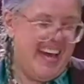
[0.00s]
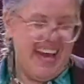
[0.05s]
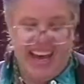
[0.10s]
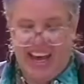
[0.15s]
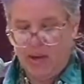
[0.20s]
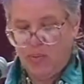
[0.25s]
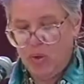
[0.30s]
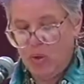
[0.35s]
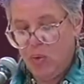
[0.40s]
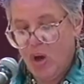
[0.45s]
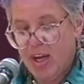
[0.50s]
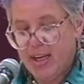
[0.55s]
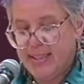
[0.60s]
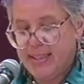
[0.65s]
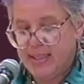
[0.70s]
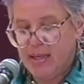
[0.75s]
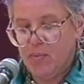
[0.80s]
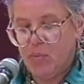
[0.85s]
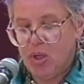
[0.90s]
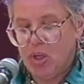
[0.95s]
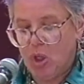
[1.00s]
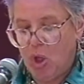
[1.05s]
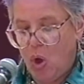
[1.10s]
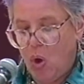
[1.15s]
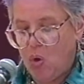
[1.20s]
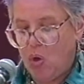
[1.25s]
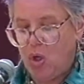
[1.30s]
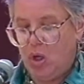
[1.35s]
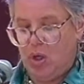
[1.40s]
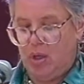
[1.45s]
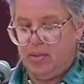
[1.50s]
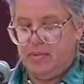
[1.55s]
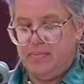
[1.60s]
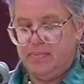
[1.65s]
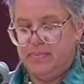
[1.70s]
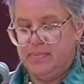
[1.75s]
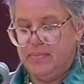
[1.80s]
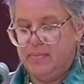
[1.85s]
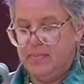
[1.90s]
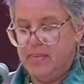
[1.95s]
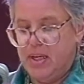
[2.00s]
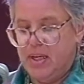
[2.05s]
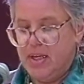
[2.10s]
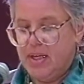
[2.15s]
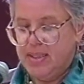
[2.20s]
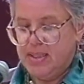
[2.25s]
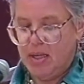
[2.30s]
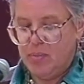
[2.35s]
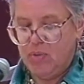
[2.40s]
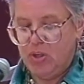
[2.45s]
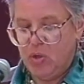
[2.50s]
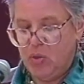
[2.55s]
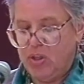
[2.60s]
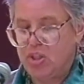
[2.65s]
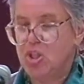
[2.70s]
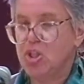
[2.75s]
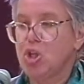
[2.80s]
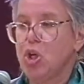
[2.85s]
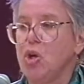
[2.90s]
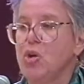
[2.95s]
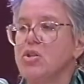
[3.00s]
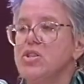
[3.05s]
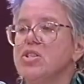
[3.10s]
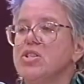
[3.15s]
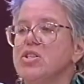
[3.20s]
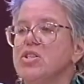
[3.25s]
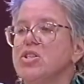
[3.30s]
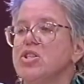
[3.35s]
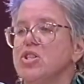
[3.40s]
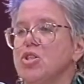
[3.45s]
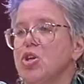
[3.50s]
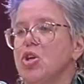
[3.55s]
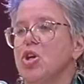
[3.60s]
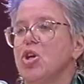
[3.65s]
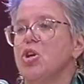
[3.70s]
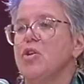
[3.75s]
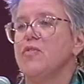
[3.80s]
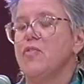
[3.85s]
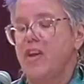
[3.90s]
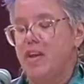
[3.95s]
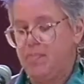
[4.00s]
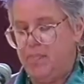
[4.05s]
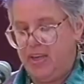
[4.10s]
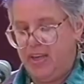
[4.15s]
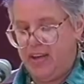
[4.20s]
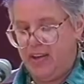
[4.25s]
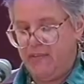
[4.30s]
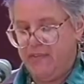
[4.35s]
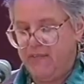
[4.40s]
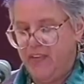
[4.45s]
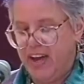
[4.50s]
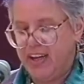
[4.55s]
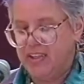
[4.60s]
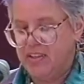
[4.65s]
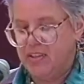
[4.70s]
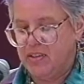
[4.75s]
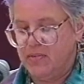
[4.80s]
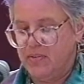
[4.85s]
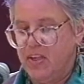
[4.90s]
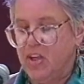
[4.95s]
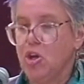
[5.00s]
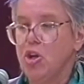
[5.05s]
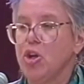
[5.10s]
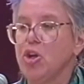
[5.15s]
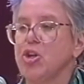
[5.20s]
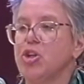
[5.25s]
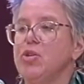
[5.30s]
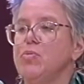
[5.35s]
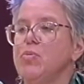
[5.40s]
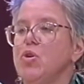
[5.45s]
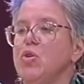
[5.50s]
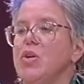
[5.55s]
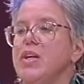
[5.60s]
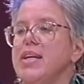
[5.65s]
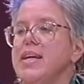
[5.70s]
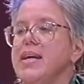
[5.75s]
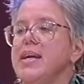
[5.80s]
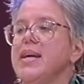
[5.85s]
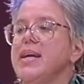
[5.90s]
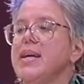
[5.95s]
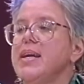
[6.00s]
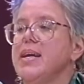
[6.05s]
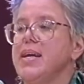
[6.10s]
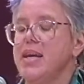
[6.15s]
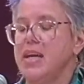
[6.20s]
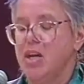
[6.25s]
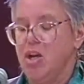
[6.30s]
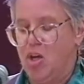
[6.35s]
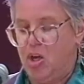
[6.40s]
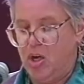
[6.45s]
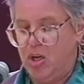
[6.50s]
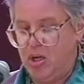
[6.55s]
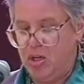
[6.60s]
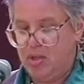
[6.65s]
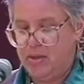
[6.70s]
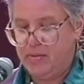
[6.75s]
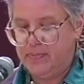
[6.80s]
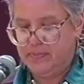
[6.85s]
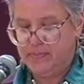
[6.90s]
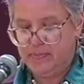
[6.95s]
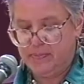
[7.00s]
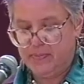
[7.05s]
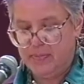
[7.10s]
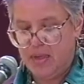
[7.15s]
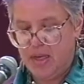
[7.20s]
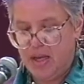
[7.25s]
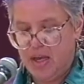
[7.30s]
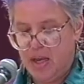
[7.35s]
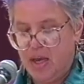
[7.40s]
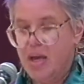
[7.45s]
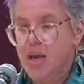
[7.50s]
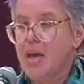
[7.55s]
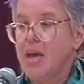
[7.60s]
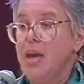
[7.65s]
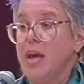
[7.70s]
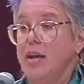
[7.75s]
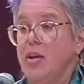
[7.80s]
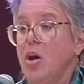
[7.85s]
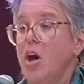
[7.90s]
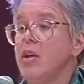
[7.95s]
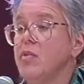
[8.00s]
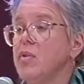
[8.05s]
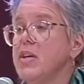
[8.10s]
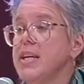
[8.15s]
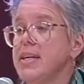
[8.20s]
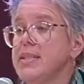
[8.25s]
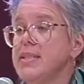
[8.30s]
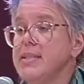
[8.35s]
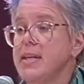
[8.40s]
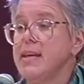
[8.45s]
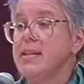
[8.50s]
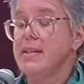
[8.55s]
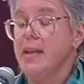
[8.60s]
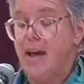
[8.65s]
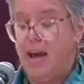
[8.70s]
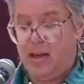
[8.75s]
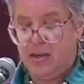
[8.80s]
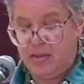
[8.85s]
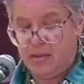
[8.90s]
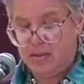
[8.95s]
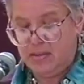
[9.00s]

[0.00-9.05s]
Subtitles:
And we wanted someone local, someone who has chosen to serve and be effective in her community here. And Audrey has done that.